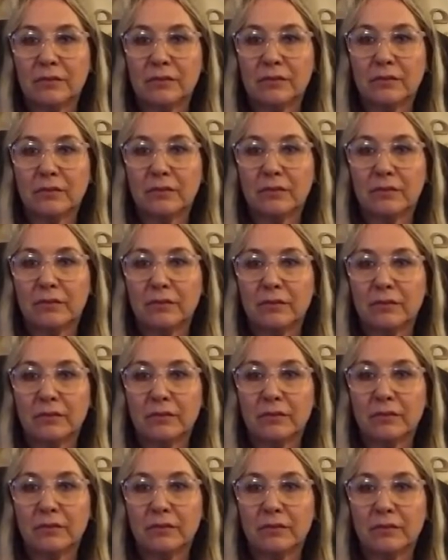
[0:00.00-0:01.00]

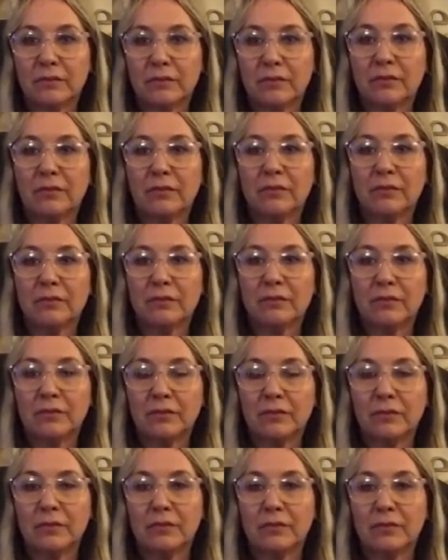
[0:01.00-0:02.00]

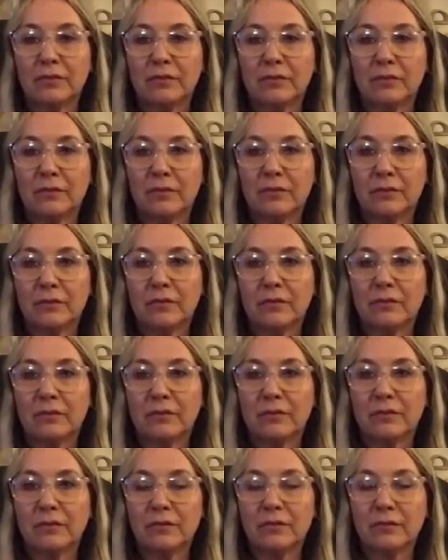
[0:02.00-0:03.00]

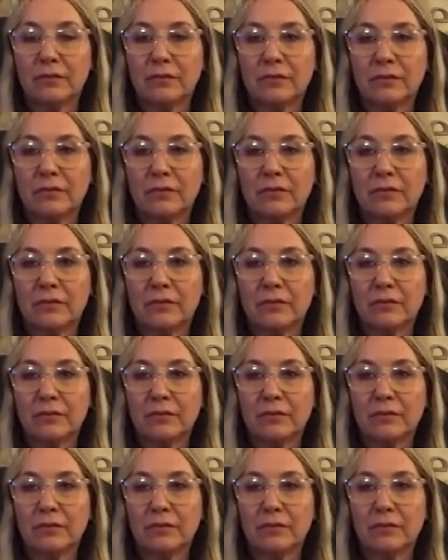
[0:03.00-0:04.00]

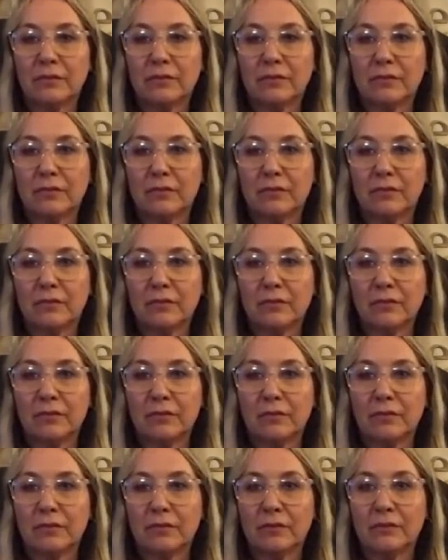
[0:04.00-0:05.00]

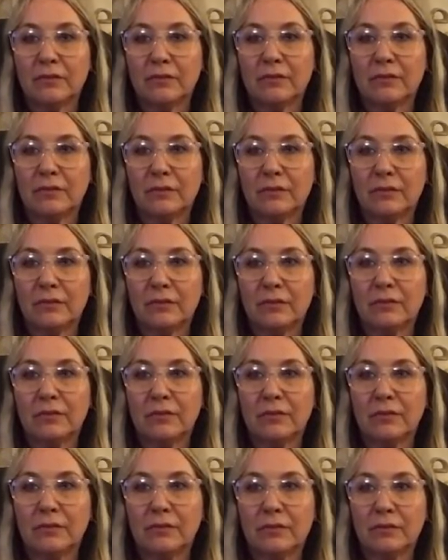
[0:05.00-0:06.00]

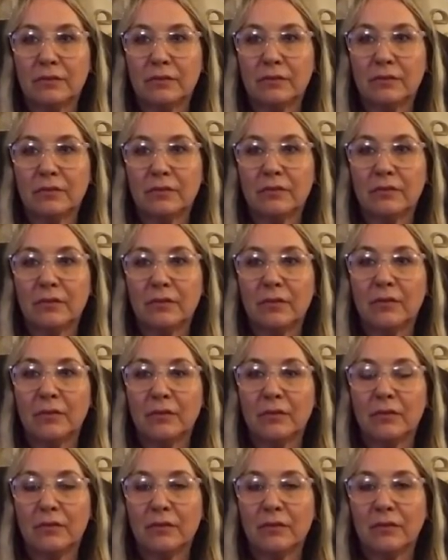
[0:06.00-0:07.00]

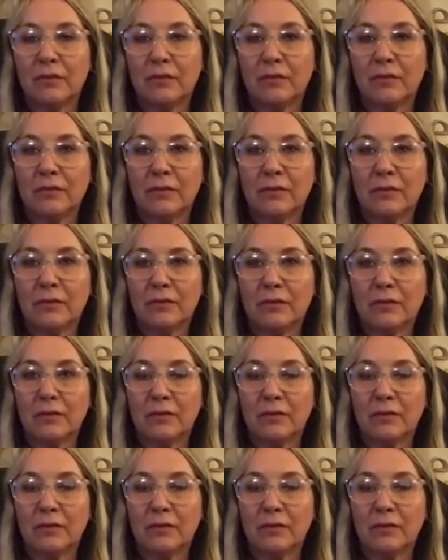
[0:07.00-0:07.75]
This person isn't speaking.